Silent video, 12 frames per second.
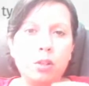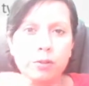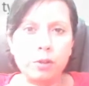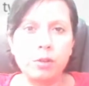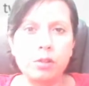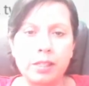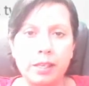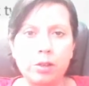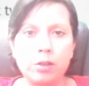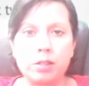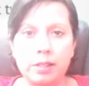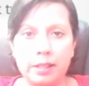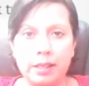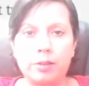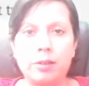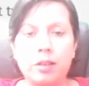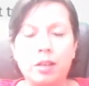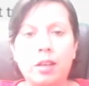of those skills
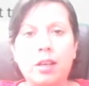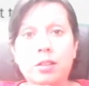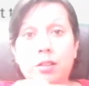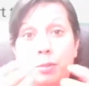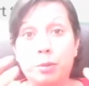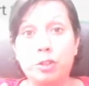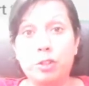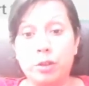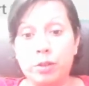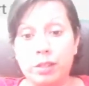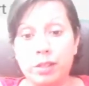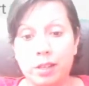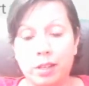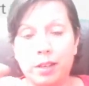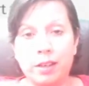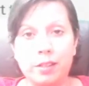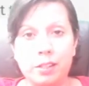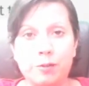together to produce
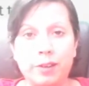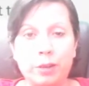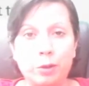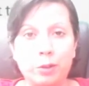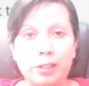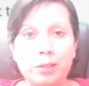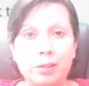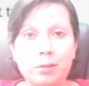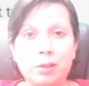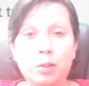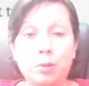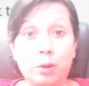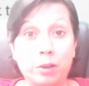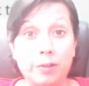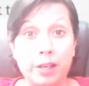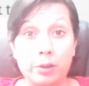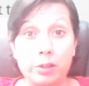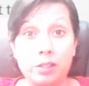this final little
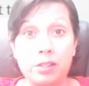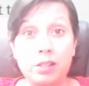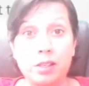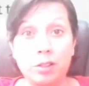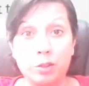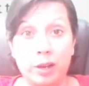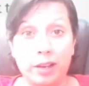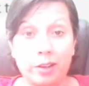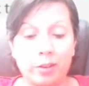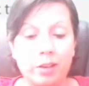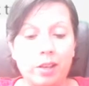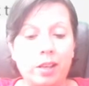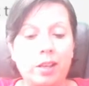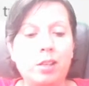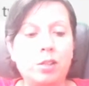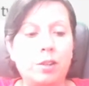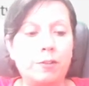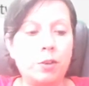coronavirus tracker.
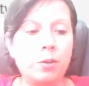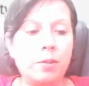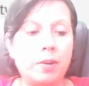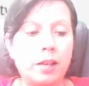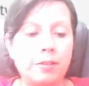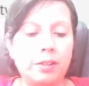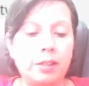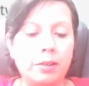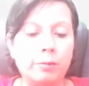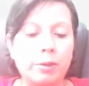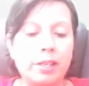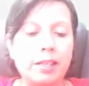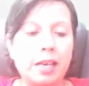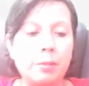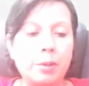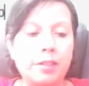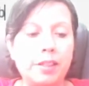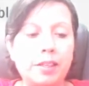So if you have a little recap,
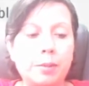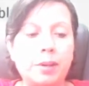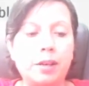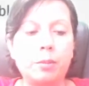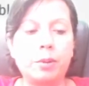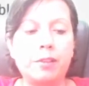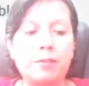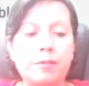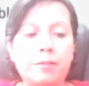we've